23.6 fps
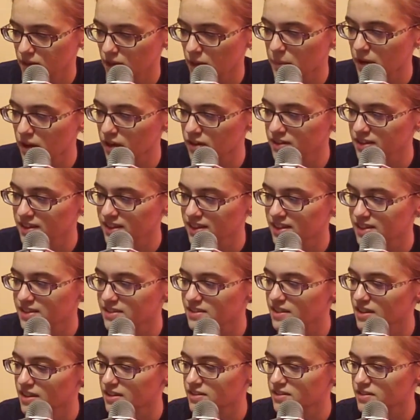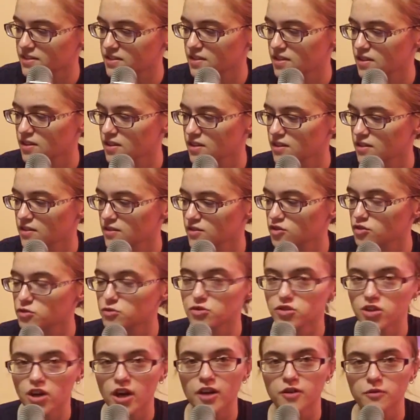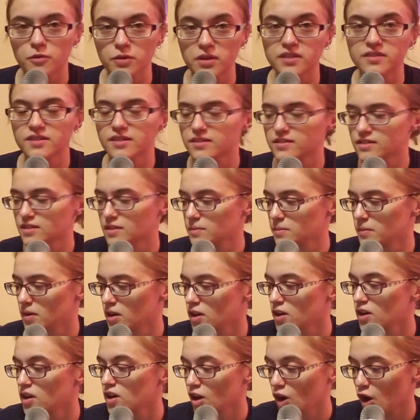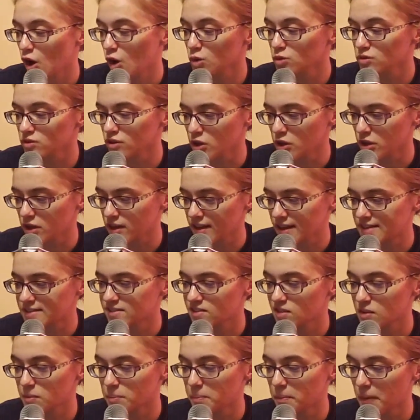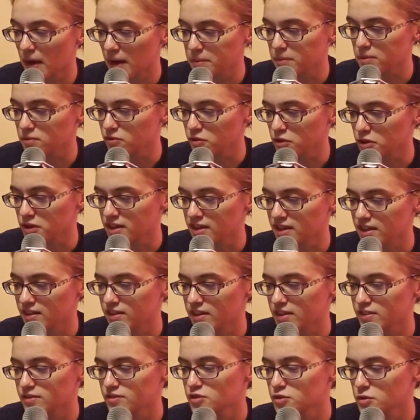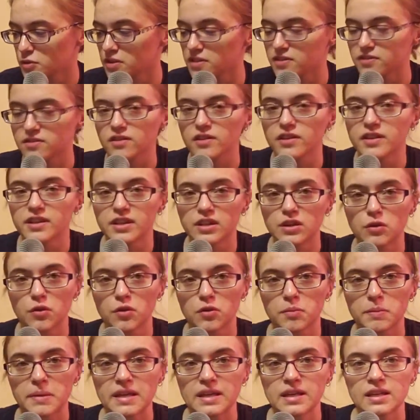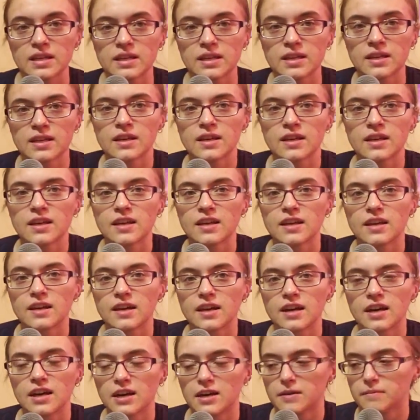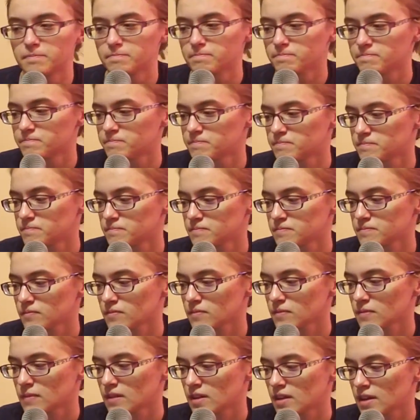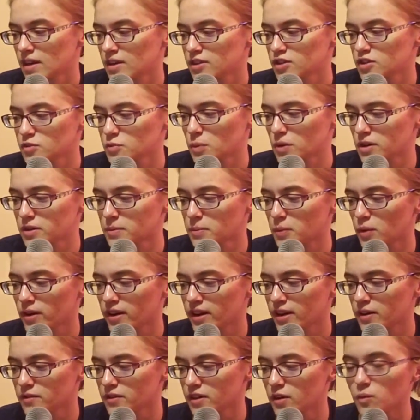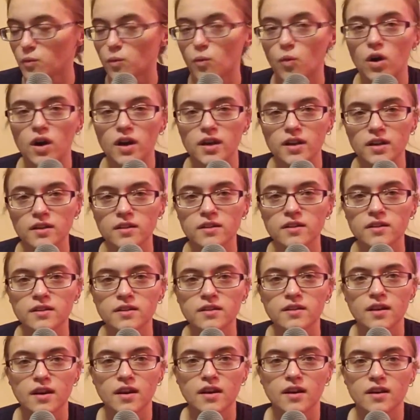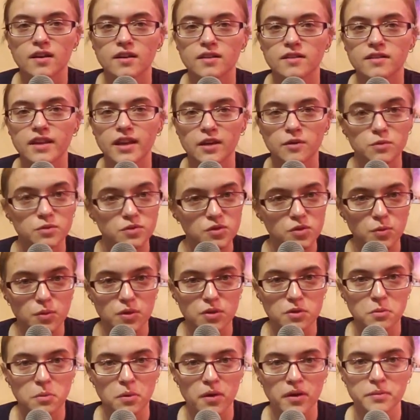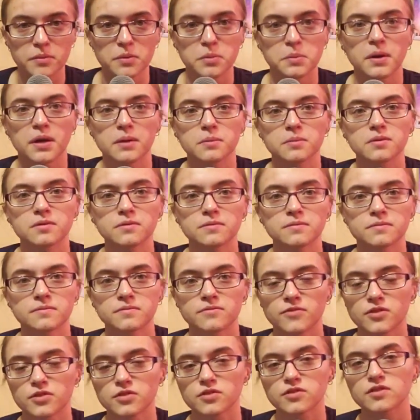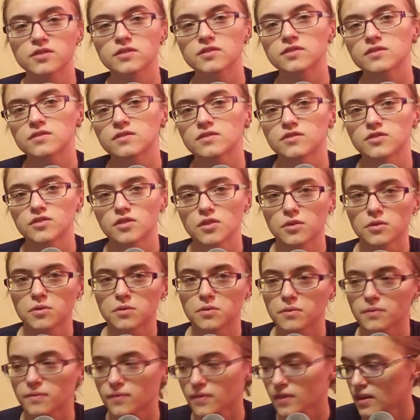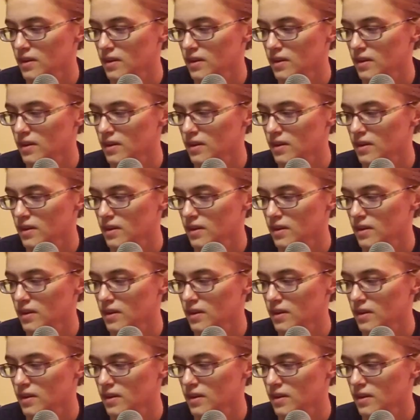apparently he says to John when he sees him, oh look, it's the Bible freak, and then studiously ignored me. I just wanted to point out that one, Leon was the one who brought up the Bible verses, so